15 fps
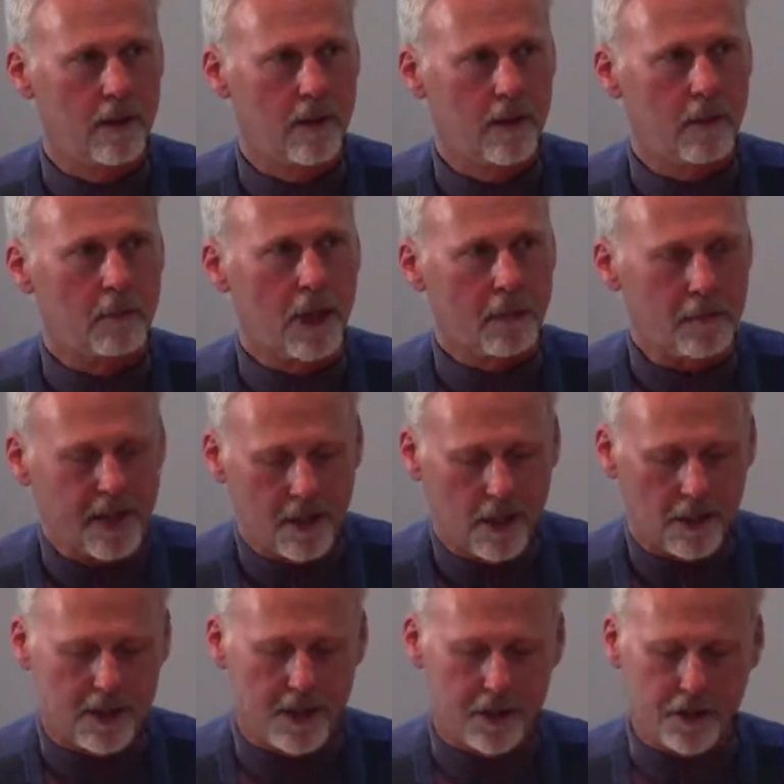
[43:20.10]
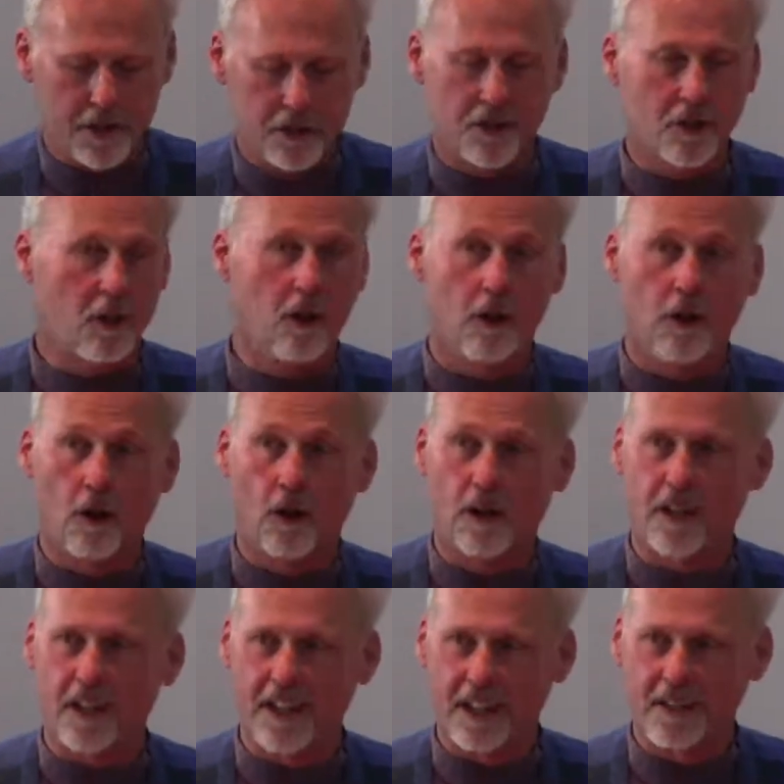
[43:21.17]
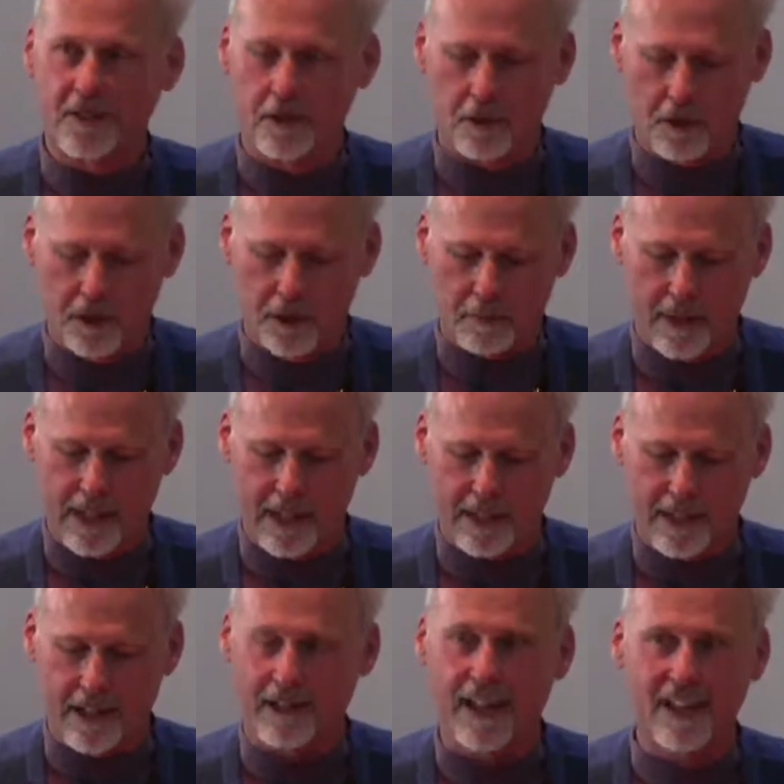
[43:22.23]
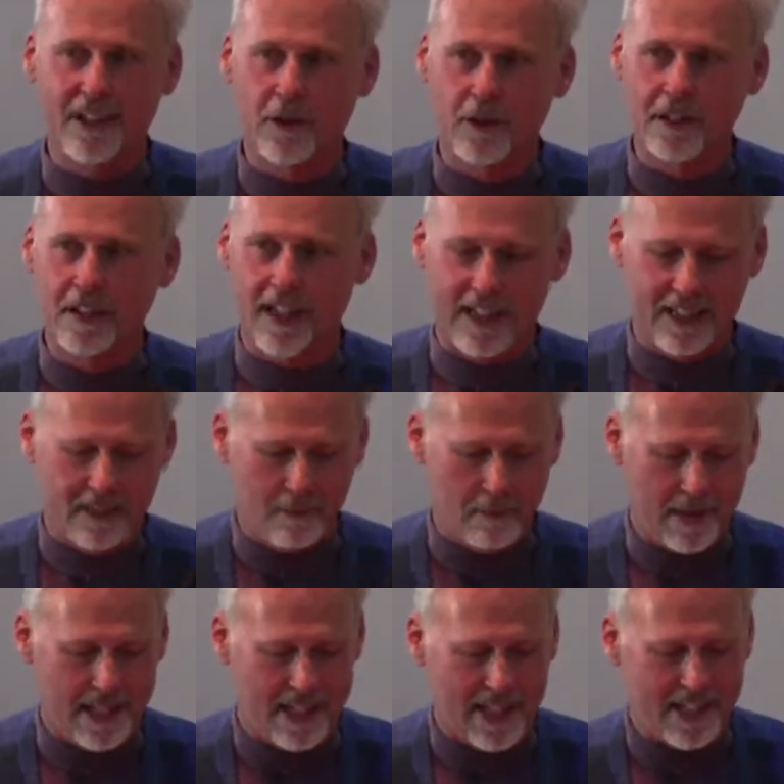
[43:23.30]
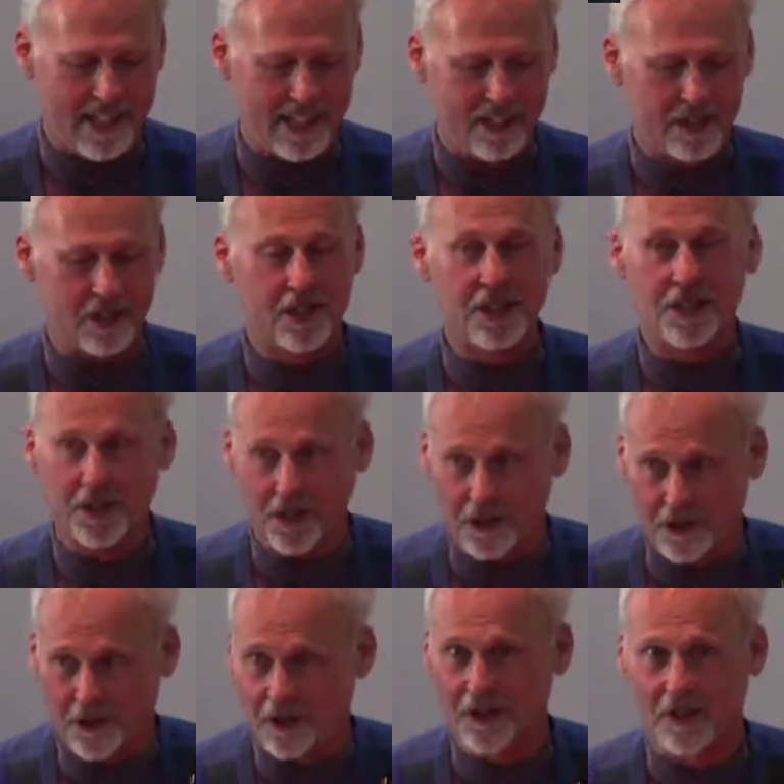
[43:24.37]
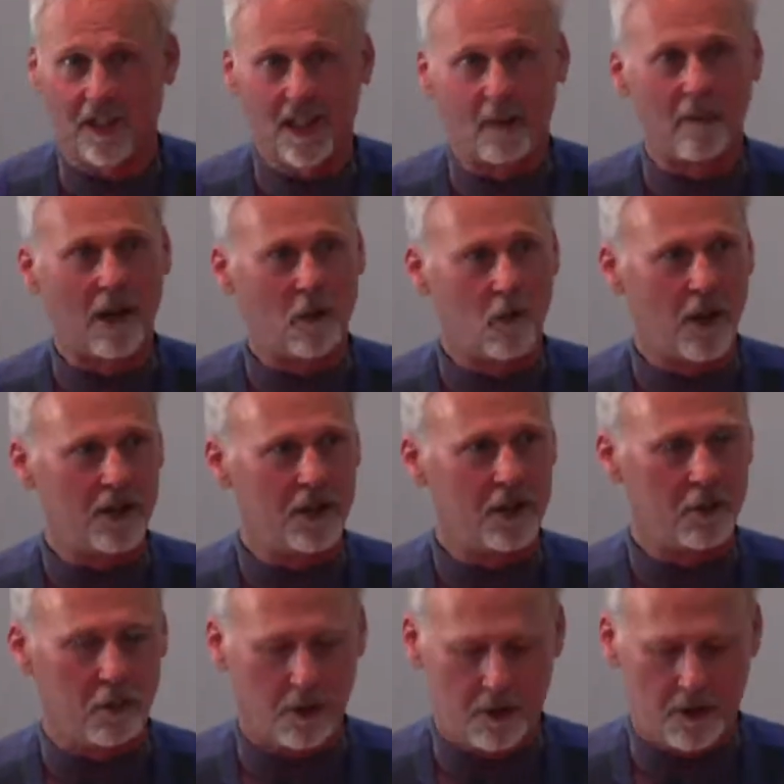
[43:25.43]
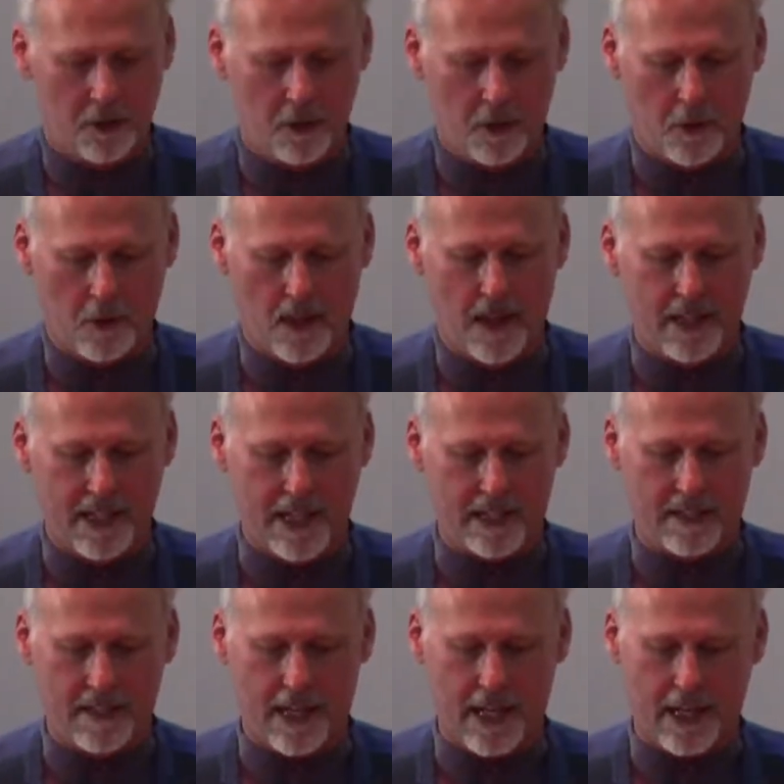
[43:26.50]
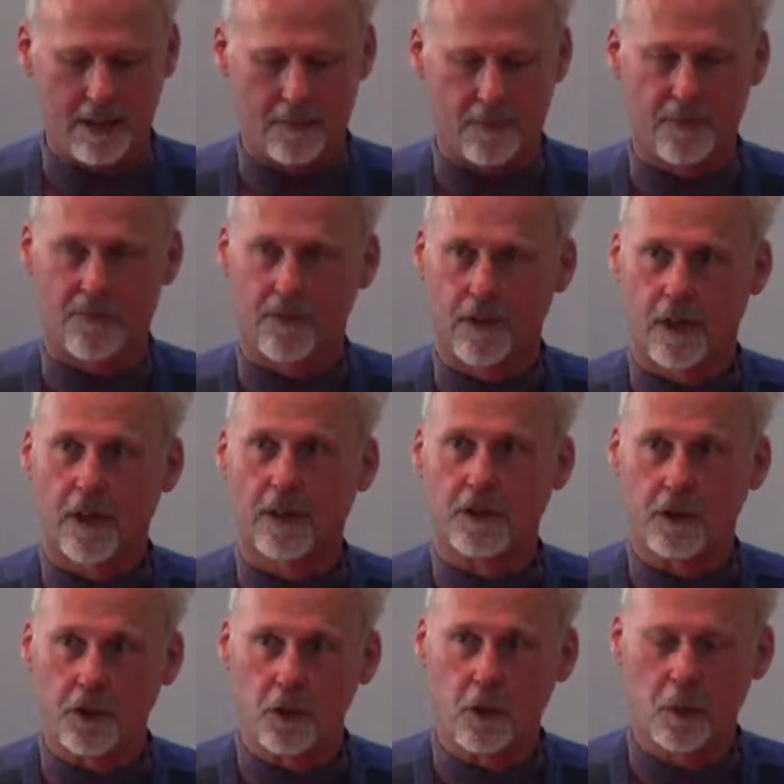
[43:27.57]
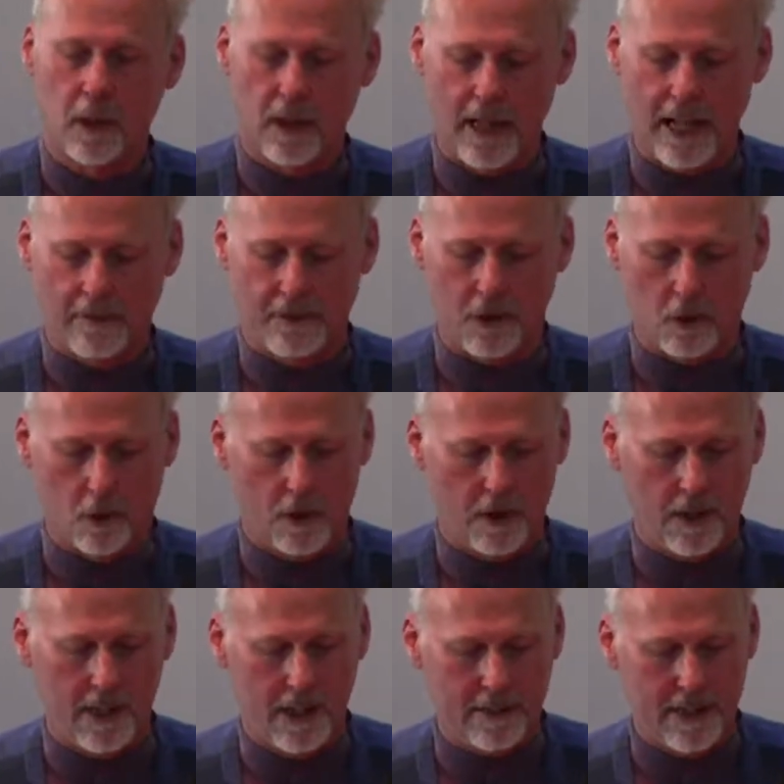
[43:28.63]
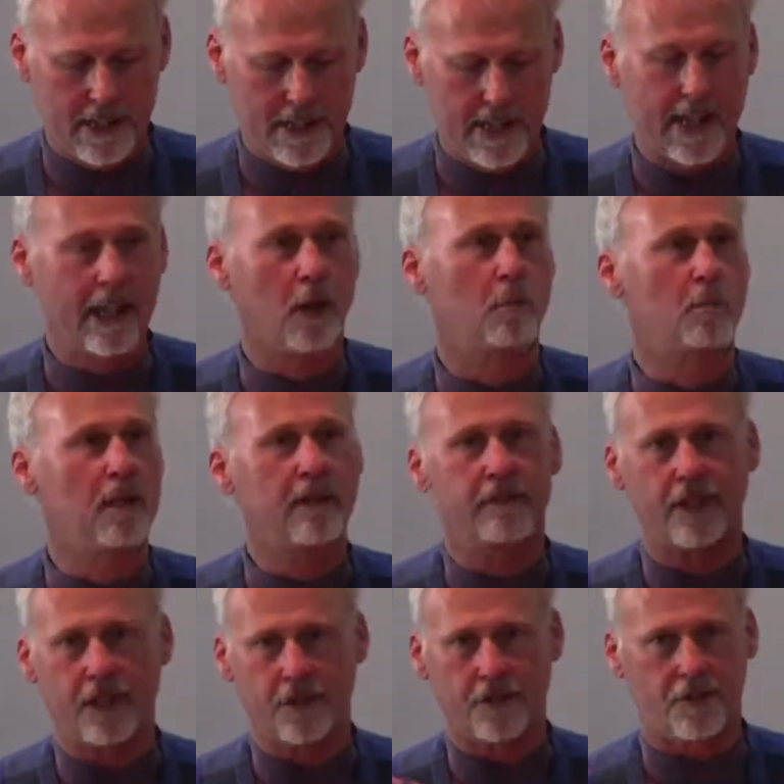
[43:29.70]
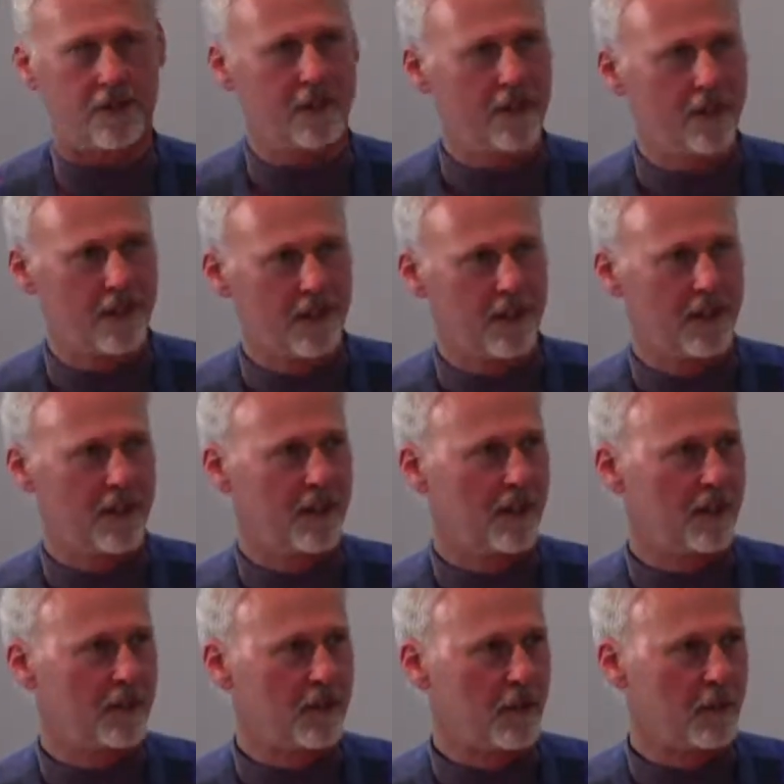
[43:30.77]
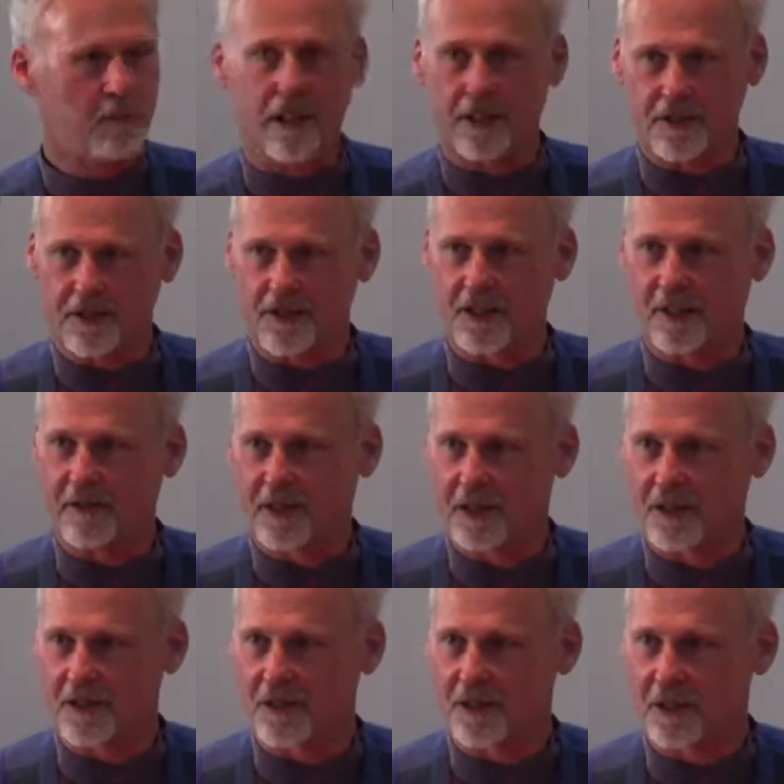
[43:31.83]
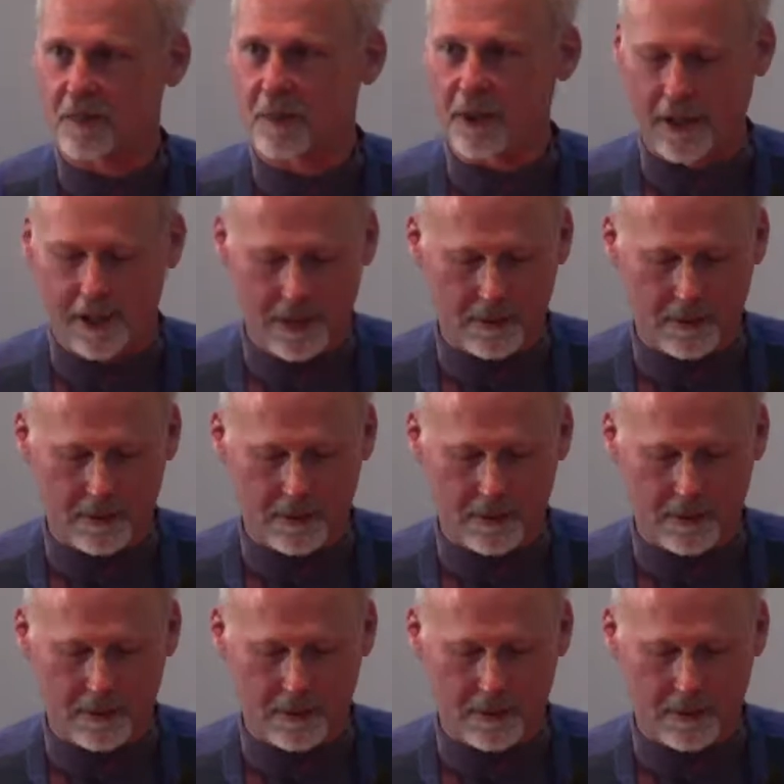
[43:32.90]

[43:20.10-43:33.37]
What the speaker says: But because they're just auditing, so to speak, they're not going to get to make any decisions about what you will do on that day. You will have an ordinary day oblivious to the presence of this spirit.